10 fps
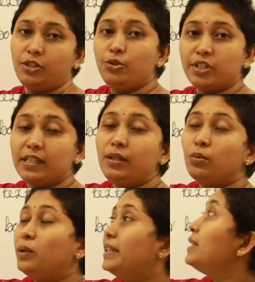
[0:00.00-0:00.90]
Usually you
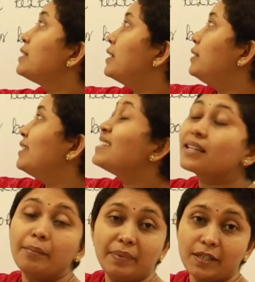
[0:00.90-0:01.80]
will get sentence
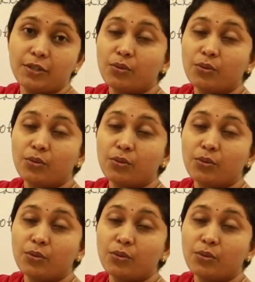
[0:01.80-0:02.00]
completion